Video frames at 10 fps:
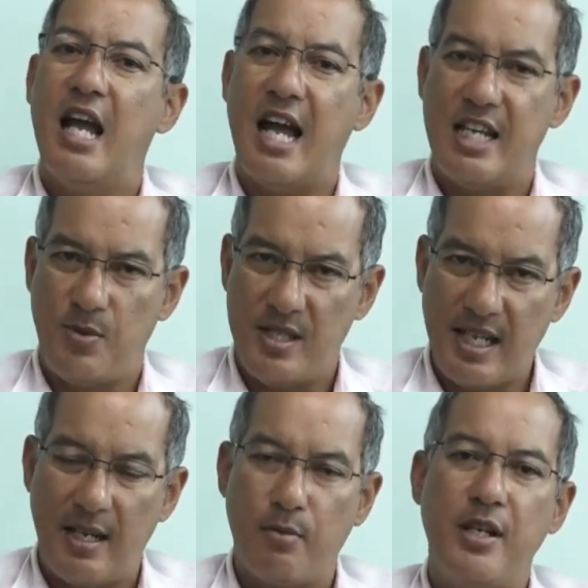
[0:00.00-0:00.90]
As we
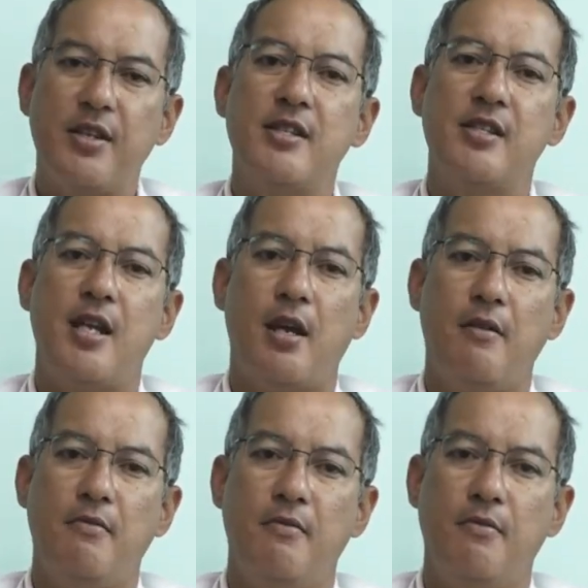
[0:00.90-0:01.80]
celebrate this year,
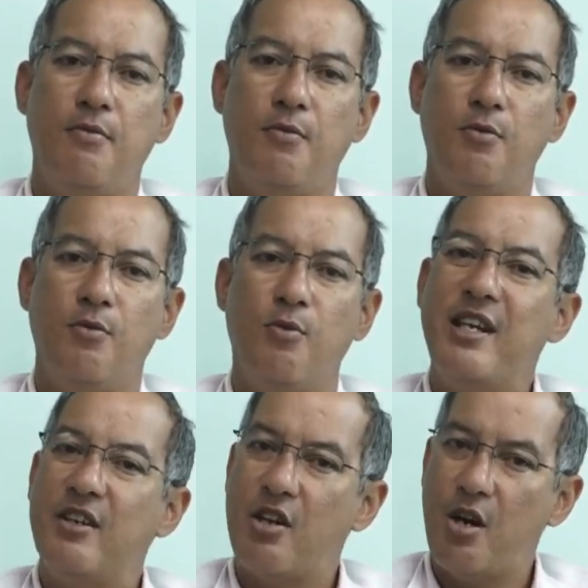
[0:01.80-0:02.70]

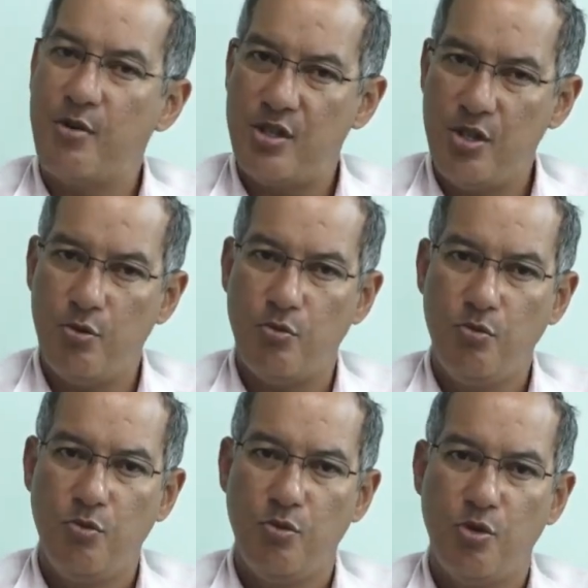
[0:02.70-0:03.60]
we encourage you
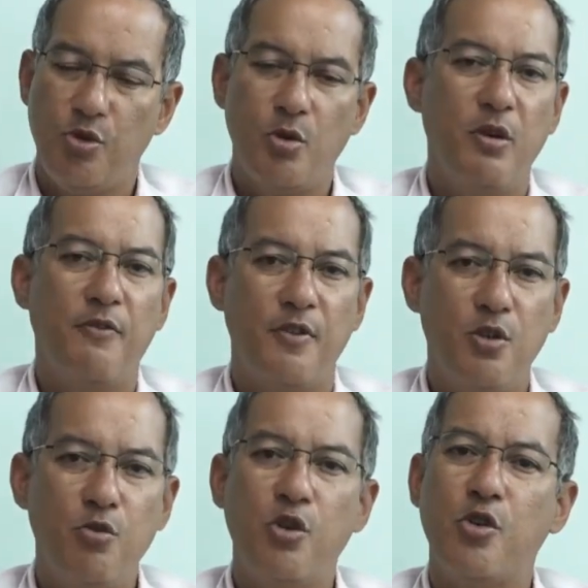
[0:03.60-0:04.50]
to
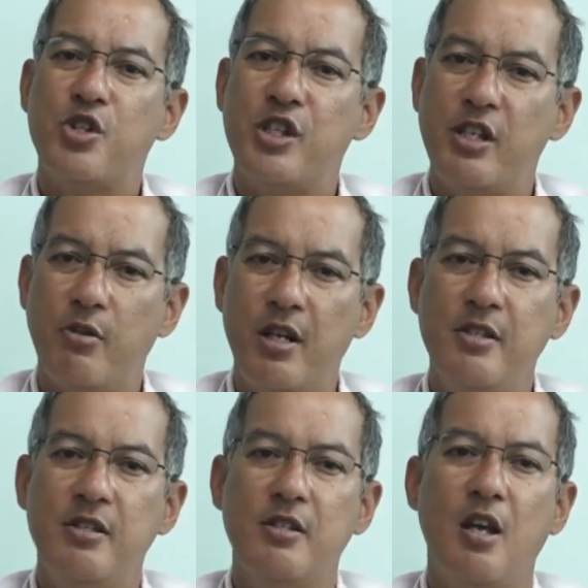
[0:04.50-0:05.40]
review your
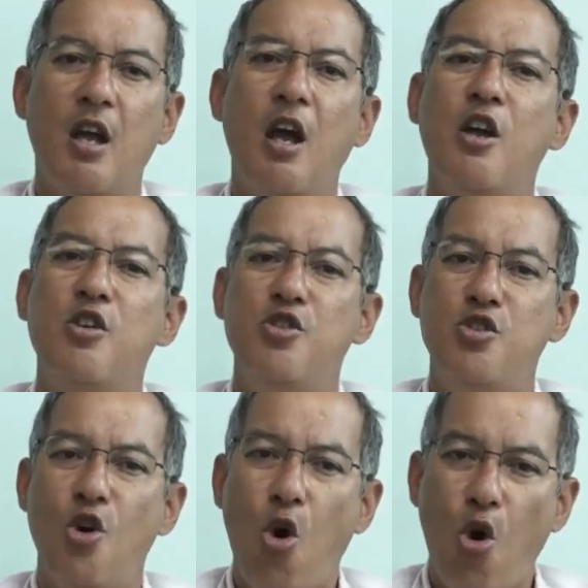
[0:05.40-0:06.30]
children's,
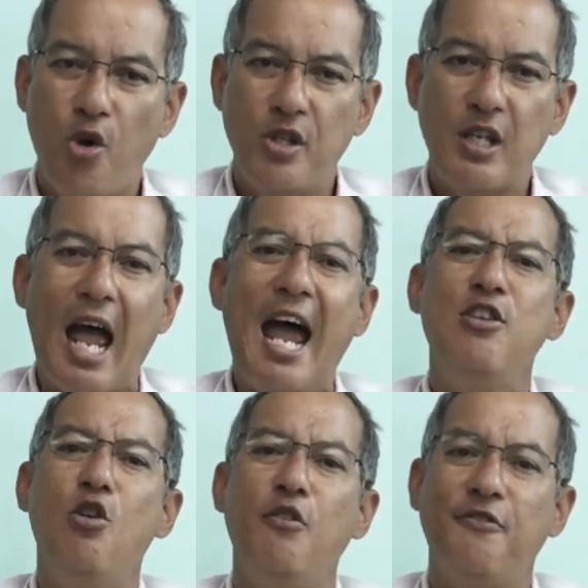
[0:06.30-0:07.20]
yours,
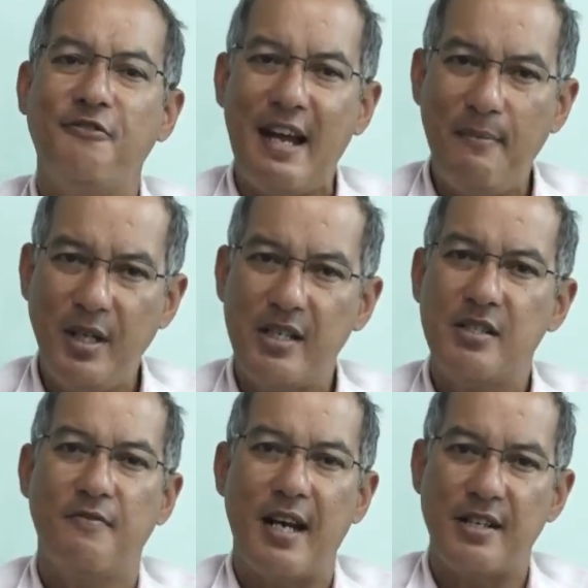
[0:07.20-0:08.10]
and your
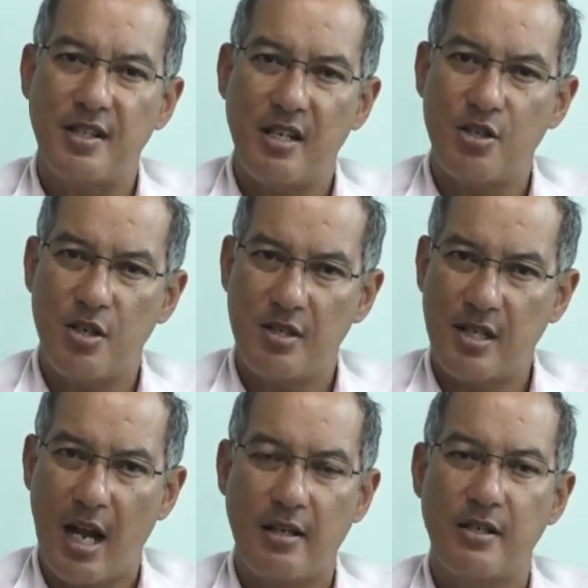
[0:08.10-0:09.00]
family's vaccination
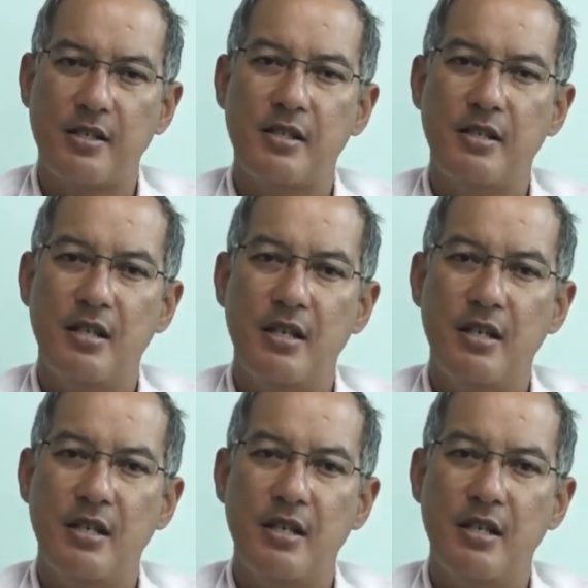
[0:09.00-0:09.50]
status.